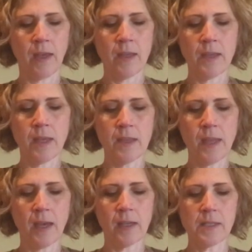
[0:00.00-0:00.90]
And then
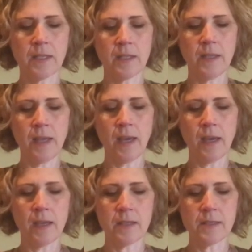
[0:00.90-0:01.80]
that
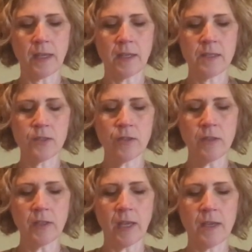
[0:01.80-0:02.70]
gaze, that
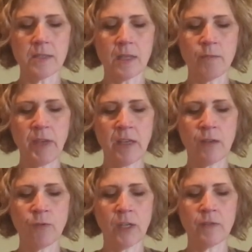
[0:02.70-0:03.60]
internal gaze, can be
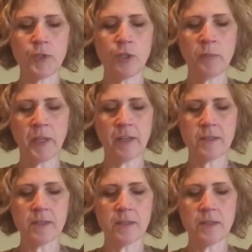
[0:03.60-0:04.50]
in one of two
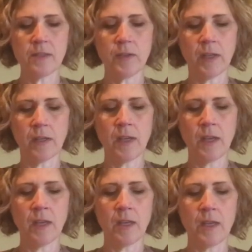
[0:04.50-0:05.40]
places. You can
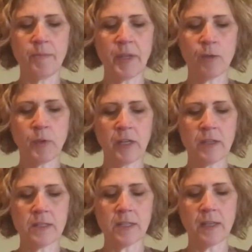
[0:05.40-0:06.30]
keep the
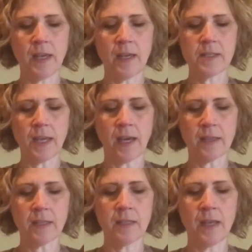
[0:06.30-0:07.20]
awareness and gaze
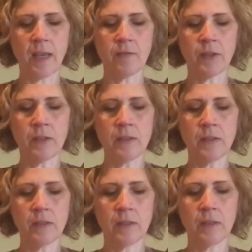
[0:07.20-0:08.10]
at the navel,
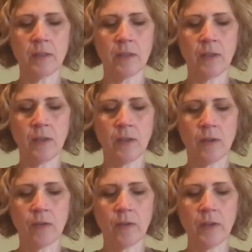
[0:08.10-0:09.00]

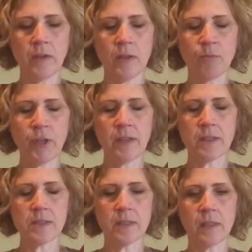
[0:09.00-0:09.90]
or you can bring
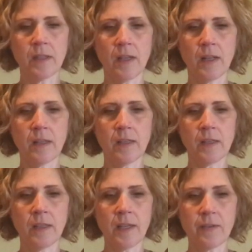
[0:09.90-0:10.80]
this little
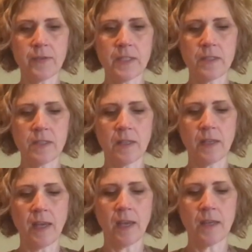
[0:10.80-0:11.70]
lift to the
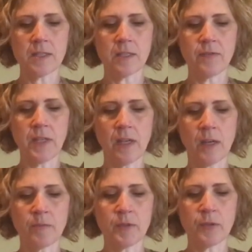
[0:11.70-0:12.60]
gaze, lifting
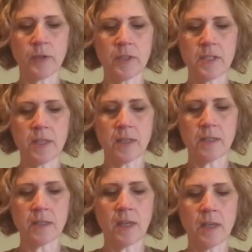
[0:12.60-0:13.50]
up towards
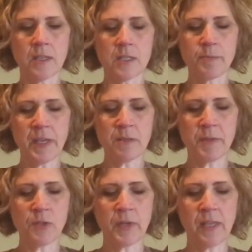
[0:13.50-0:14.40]
the space
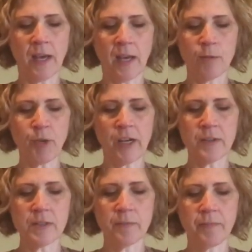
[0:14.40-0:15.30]
between the
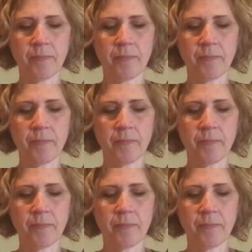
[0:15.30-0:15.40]
eyebrows.